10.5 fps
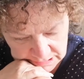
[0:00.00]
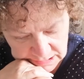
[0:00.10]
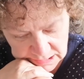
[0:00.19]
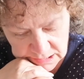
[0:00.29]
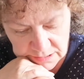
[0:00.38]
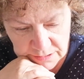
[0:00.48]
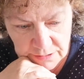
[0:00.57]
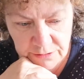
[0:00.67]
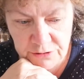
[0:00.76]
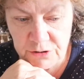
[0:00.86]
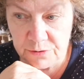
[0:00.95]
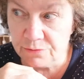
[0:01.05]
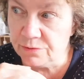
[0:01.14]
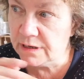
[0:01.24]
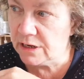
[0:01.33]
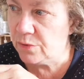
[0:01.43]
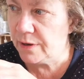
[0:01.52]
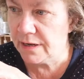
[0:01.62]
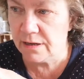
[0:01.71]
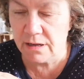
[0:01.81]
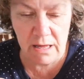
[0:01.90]
And then I'll do a really
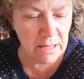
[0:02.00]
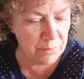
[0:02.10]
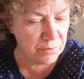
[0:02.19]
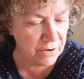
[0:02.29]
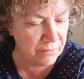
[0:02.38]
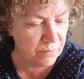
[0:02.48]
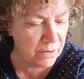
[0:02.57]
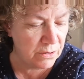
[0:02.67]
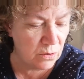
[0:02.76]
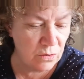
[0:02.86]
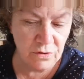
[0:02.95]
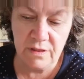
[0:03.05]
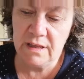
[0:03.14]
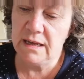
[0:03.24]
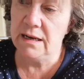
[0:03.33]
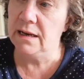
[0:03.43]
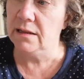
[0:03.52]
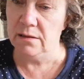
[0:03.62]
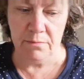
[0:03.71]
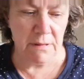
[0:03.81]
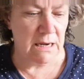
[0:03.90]
quick brief one on the
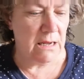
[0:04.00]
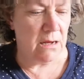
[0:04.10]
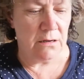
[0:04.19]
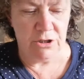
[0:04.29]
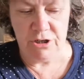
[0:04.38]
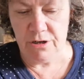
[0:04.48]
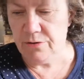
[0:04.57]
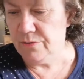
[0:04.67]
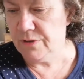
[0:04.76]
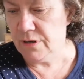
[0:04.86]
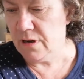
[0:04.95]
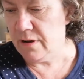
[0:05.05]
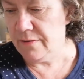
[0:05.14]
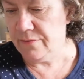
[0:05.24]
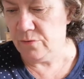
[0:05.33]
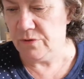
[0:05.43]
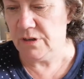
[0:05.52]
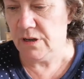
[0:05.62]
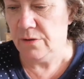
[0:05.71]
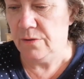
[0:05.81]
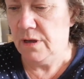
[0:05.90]
little mini art journals that I've
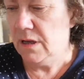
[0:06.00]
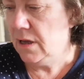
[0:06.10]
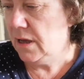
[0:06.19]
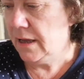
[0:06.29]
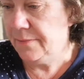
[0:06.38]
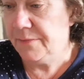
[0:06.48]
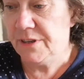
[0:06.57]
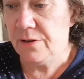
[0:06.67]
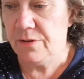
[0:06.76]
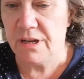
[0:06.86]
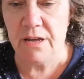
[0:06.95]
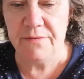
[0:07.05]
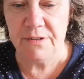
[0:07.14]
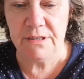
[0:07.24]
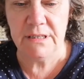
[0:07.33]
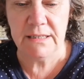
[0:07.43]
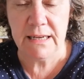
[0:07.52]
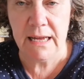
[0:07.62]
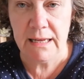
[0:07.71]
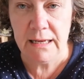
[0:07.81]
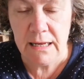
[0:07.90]
also sewn the covers
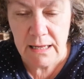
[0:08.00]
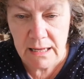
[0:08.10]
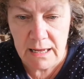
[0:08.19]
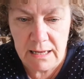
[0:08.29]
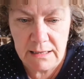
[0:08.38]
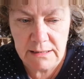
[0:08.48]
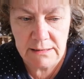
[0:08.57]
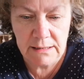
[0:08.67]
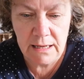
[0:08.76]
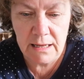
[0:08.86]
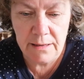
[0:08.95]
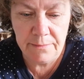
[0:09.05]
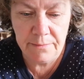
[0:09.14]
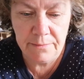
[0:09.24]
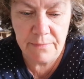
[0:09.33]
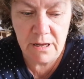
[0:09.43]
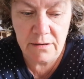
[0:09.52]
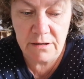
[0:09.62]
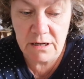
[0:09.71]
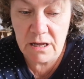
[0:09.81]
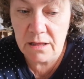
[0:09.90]
today, and I'm going
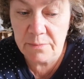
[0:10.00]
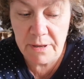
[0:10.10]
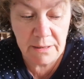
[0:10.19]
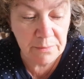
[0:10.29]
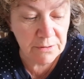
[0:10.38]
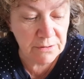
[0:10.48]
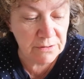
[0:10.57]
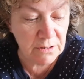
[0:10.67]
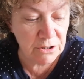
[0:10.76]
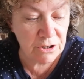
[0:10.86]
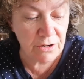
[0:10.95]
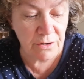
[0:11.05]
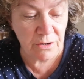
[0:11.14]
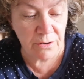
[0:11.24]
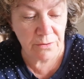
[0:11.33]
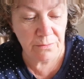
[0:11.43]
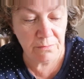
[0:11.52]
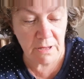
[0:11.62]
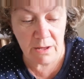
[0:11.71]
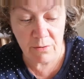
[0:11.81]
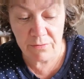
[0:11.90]
to cut the papers and show you
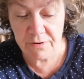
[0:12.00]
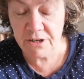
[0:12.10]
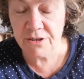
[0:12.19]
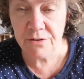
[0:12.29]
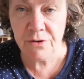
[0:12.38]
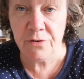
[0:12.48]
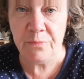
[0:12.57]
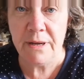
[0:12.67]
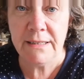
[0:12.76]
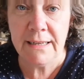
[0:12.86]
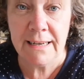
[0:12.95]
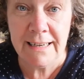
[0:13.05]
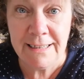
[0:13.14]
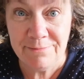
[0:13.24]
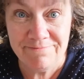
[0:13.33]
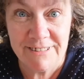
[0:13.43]
how I finish those off basically.